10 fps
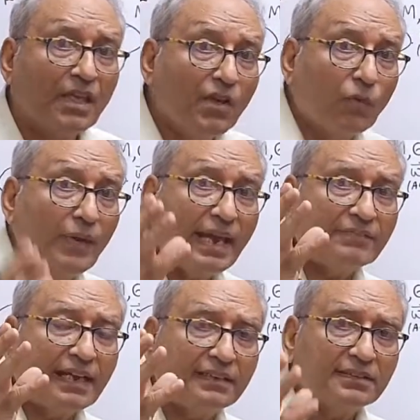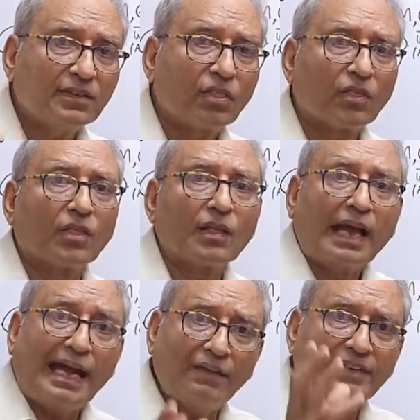I
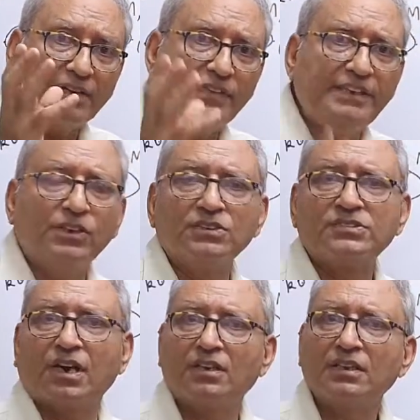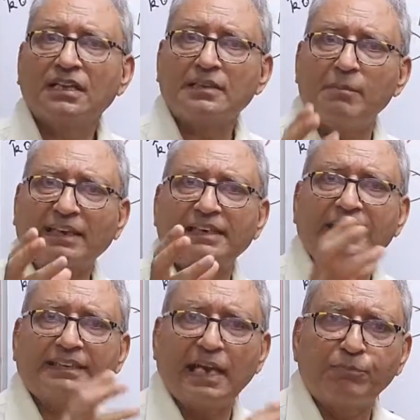have done videos on the
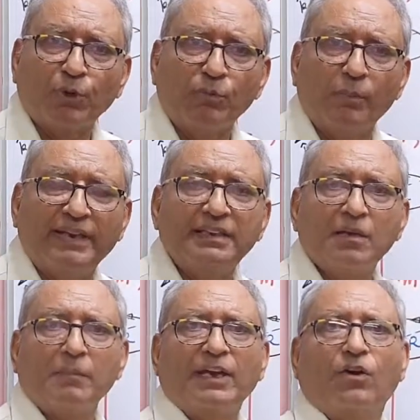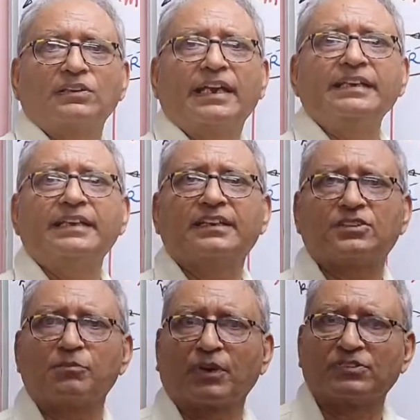magnetic dipole moment by all the
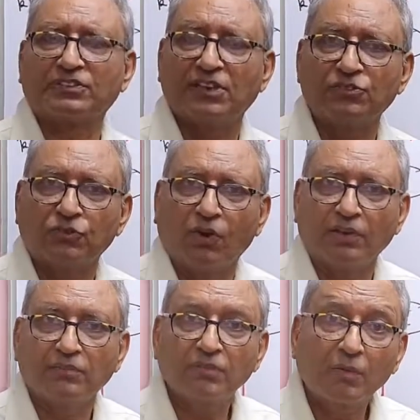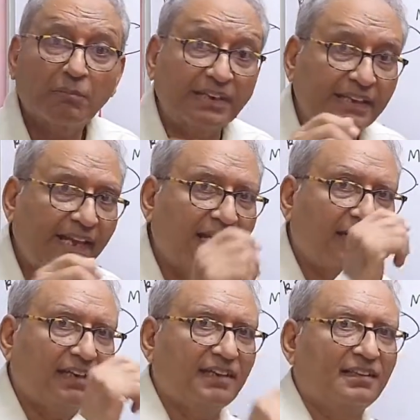integration process and so on. But
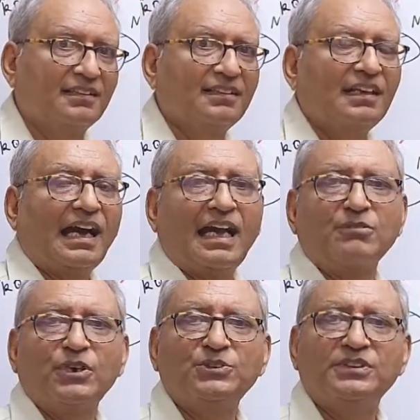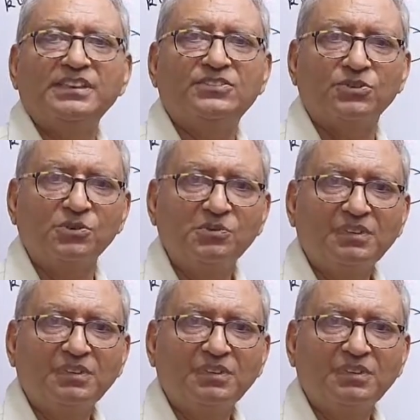here I am going to teach you